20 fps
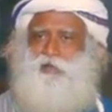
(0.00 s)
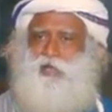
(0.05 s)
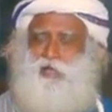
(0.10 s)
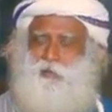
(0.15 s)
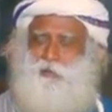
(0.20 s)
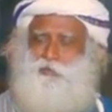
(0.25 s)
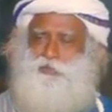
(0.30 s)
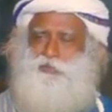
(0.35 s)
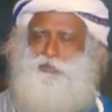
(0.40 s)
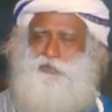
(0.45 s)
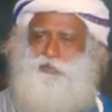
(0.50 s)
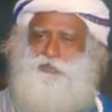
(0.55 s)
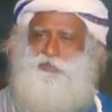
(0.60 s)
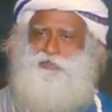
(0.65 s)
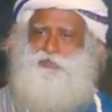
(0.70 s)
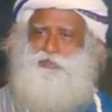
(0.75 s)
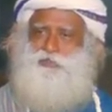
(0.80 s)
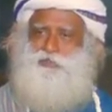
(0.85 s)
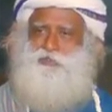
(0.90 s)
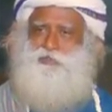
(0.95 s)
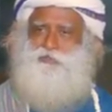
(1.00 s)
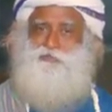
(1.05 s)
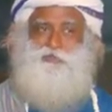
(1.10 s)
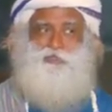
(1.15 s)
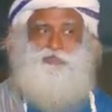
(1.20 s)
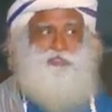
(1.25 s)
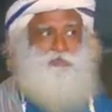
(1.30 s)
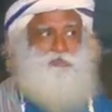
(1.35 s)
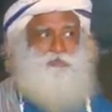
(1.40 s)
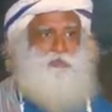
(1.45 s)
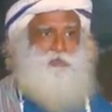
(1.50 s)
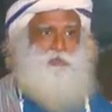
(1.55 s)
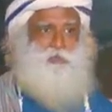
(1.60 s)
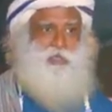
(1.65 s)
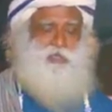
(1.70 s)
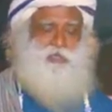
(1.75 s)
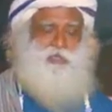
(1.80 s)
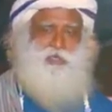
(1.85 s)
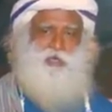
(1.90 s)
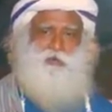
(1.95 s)
happens, whichever
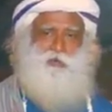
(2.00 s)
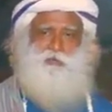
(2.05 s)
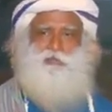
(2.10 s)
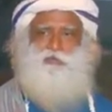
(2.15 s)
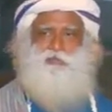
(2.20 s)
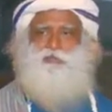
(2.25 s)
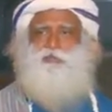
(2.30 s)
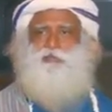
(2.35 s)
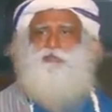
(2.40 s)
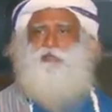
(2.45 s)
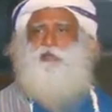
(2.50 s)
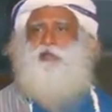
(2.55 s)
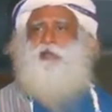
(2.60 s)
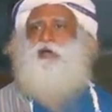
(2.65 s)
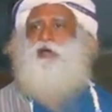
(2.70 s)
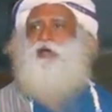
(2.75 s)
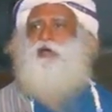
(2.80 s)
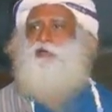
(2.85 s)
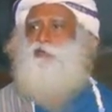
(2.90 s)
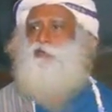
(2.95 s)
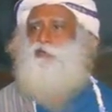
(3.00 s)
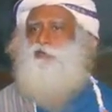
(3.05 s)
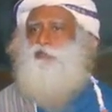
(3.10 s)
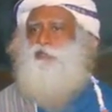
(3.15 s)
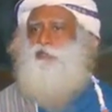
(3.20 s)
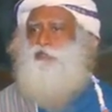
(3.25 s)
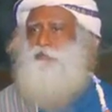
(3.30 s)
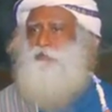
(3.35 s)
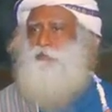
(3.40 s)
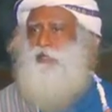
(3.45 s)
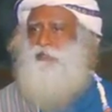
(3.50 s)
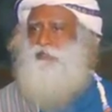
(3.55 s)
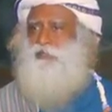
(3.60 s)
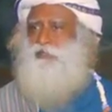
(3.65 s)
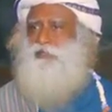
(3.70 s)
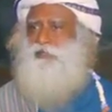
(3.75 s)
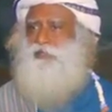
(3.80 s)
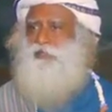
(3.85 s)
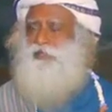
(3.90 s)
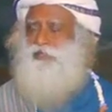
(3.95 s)
way it happens, I knew this much,
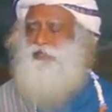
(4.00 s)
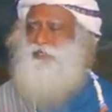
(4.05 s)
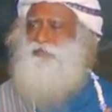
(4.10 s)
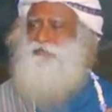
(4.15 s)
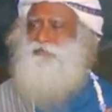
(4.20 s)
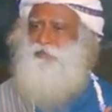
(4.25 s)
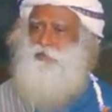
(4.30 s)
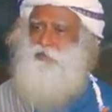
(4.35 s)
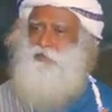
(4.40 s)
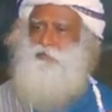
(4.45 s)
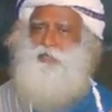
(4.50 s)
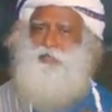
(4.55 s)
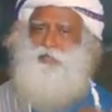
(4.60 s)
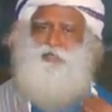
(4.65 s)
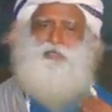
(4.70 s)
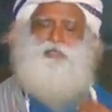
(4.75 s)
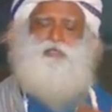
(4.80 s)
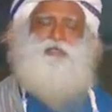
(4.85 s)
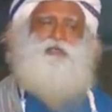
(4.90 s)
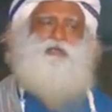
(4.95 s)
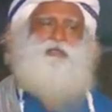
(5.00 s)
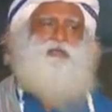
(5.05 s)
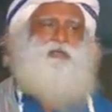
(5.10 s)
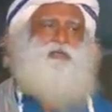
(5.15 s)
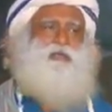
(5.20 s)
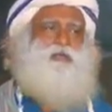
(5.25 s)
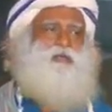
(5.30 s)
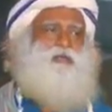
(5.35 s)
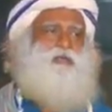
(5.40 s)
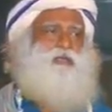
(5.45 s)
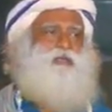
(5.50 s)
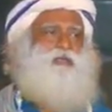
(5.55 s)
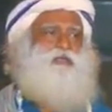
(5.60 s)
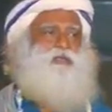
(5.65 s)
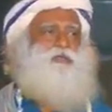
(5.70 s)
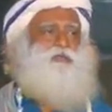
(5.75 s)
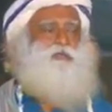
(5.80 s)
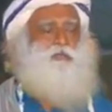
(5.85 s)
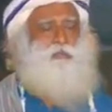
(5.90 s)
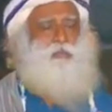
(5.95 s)
it's for me
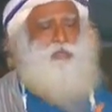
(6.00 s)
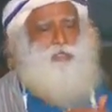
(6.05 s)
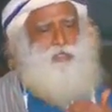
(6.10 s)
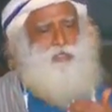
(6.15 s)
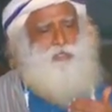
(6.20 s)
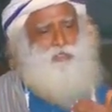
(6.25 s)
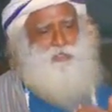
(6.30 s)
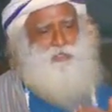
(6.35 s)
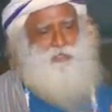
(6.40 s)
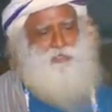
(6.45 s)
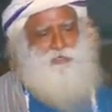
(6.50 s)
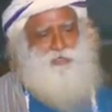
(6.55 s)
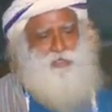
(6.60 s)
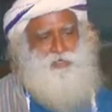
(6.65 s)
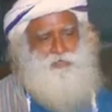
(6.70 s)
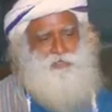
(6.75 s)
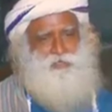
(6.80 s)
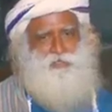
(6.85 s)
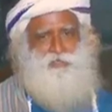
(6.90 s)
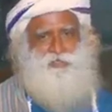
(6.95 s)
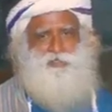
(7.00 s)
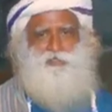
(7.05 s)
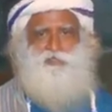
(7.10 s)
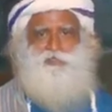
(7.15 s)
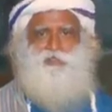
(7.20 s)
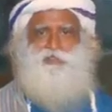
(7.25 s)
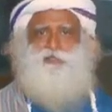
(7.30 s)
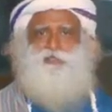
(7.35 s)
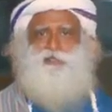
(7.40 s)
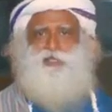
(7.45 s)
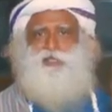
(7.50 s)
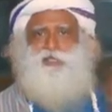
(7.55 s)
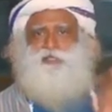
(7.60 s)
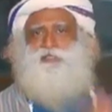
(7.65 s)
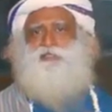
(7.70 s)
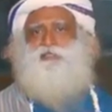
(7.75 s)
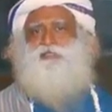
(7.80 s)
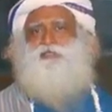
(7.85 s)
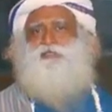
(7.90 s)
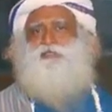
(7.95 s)
either to make it a disaster or a
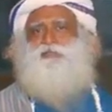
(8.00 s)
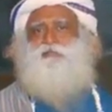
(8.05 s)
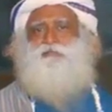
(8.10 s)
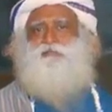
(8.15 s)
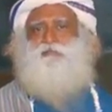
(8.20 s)
success.